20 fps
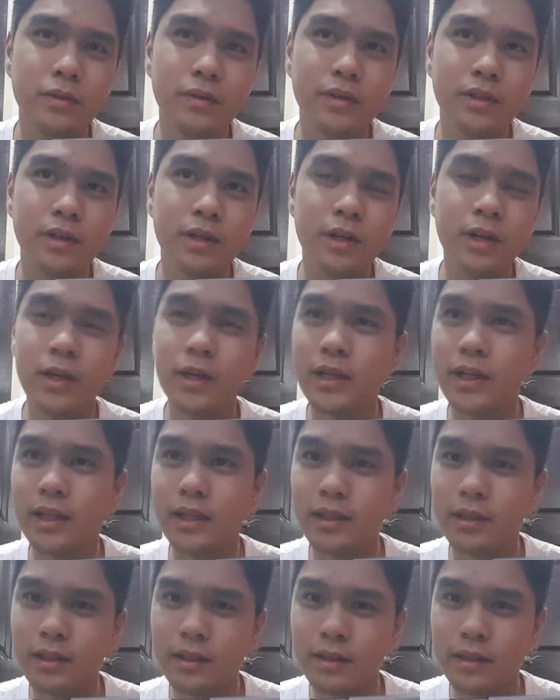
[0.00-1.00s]
heard
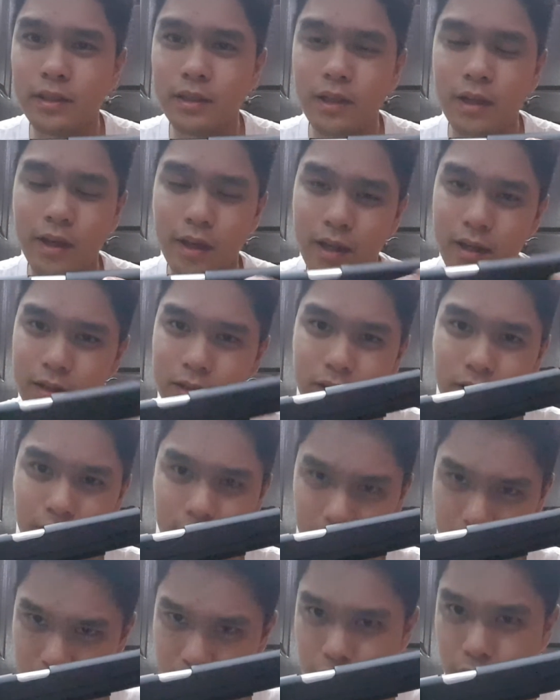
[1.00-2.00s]
it
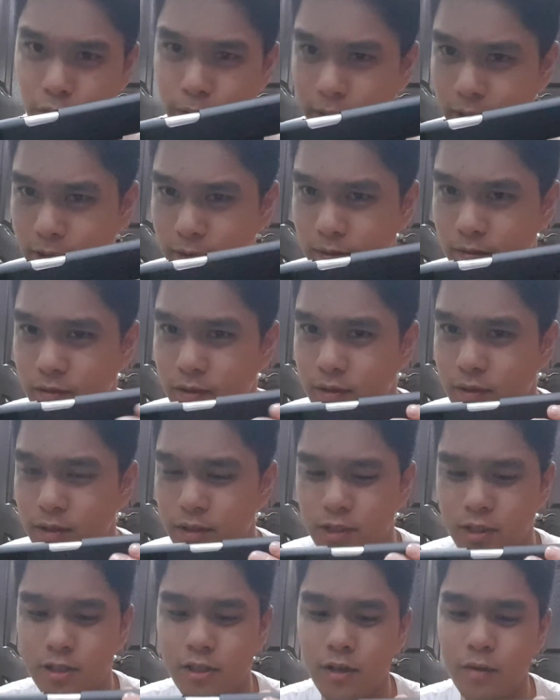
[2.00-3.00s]
and saw it
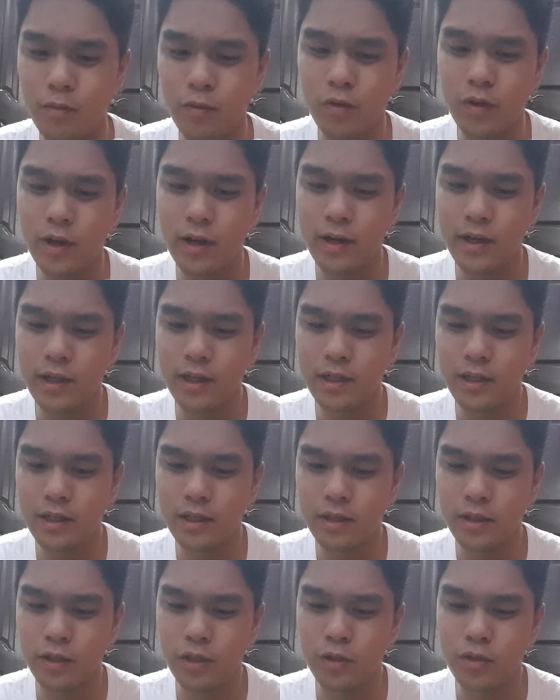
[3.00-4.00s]
somewhere
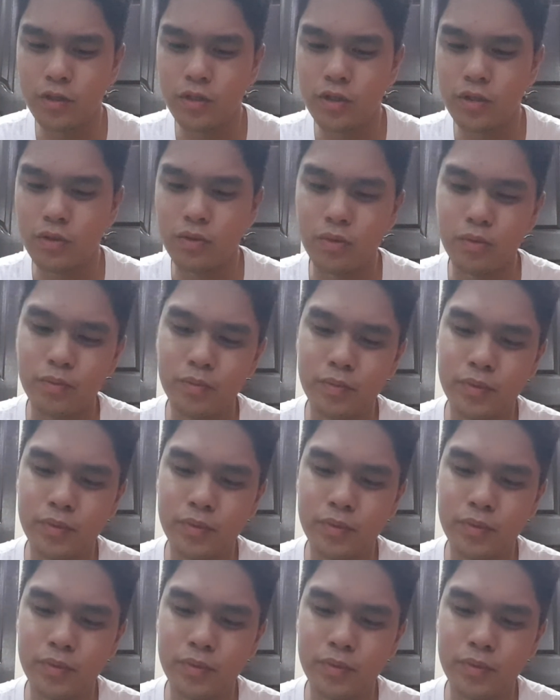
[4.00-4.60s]
in YouTube.